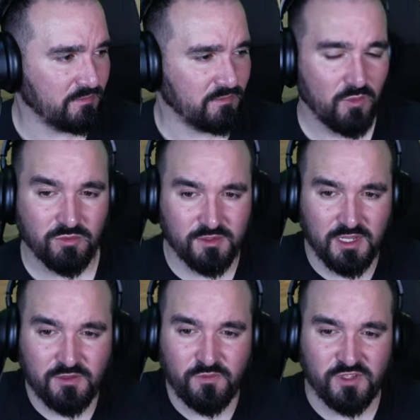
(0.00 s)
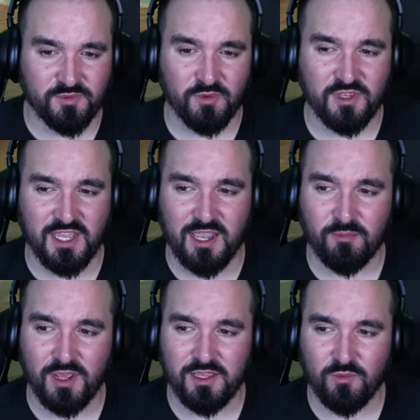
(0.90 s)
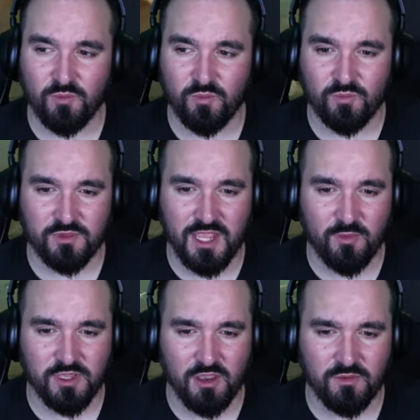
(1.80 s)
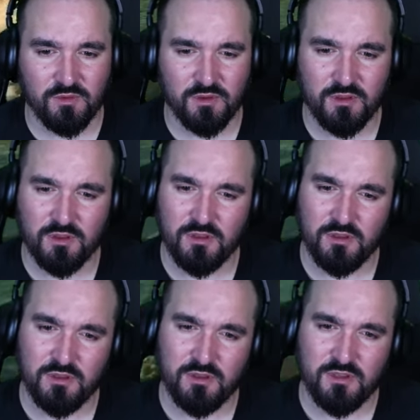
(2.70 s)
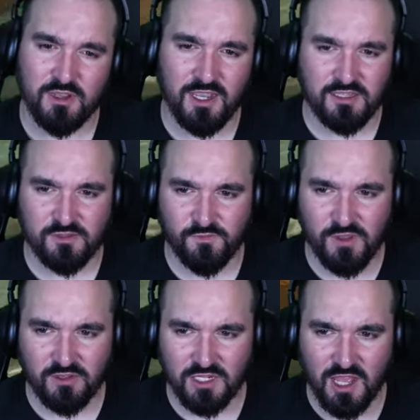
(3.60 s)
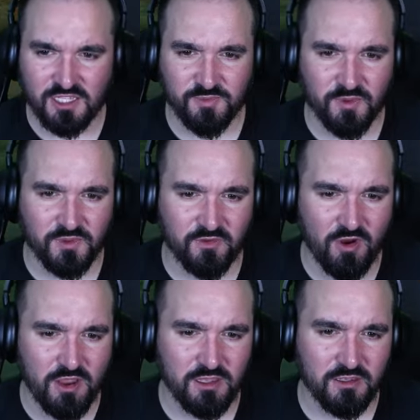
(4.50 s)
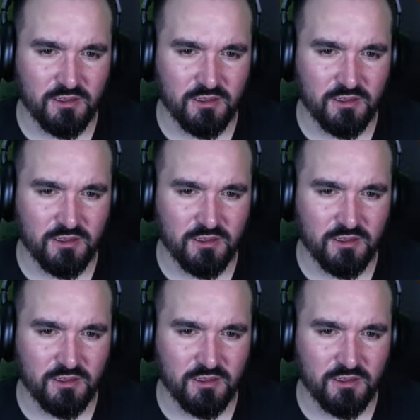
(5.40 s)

Well, if it's smooth the gameplay, then there we go. It feels a lot smoother, right?